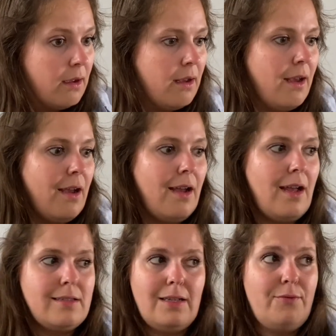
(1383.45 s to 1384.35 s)

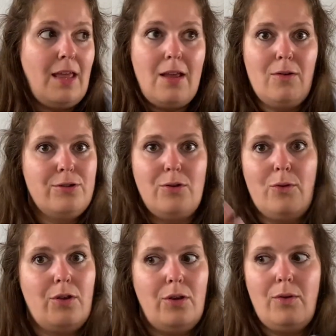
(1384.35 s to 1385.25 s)
As if they also
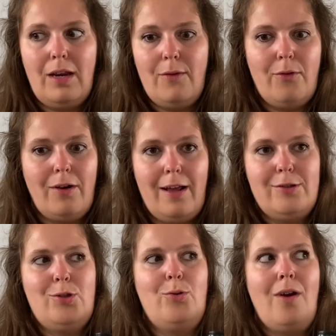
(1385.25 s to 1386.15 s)
queued in for like
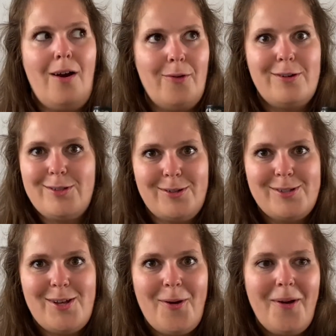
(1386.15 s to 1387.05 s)
2 hours or
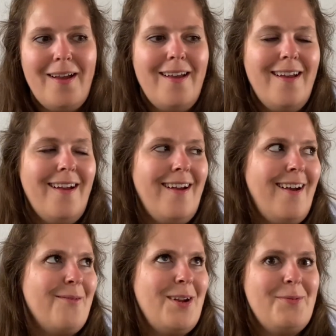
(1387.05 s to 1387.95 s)
so.
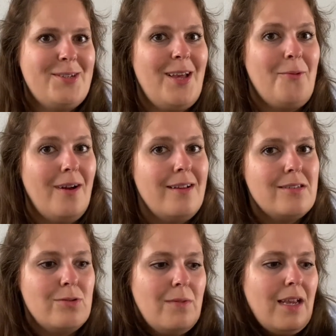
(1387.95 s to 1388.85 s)
Maybe they wanted
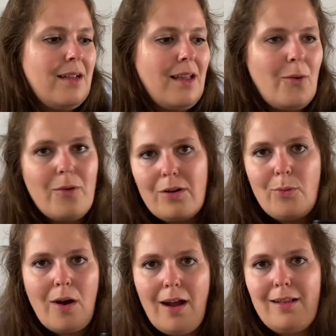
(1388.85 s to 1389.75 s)
to make it like
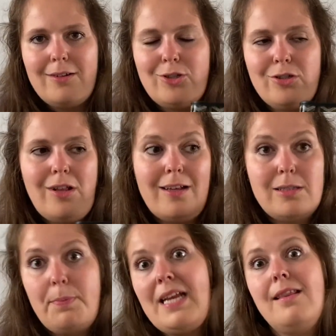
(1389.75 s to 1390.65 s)
worthwhile and just like
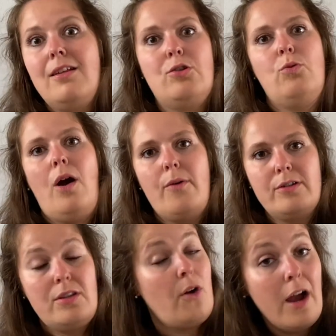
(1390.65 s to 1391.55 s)
spend the 2 hours
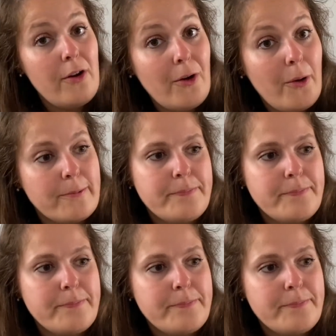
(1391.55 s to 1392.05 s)
there. I don't know.